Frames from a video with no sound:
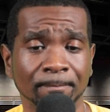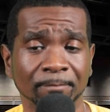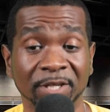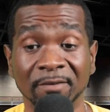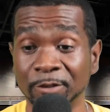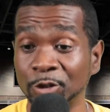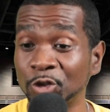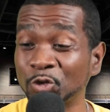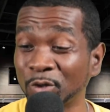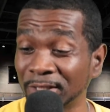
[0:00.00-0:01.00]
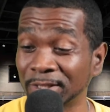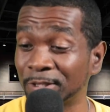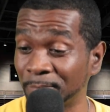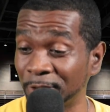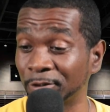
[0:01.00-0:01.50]
Give us strength to
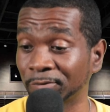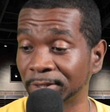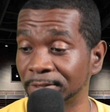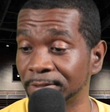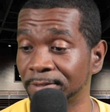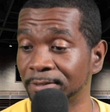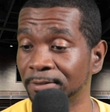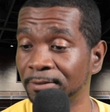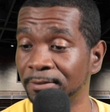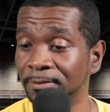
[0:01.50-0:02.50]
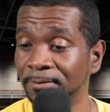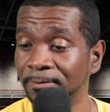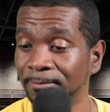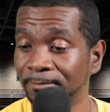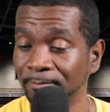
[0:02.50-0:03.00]
be courageous.
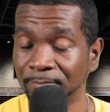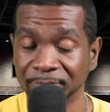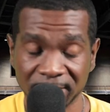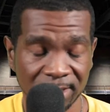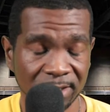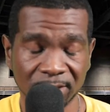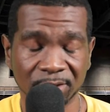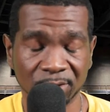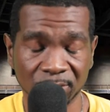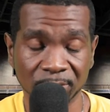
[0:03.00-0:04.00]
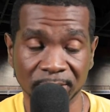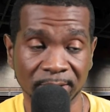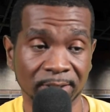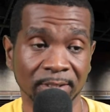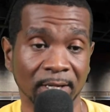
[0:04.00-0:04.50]
In this Do
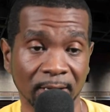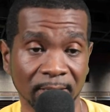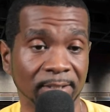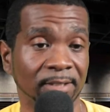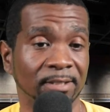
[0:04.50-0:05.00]
Season, God,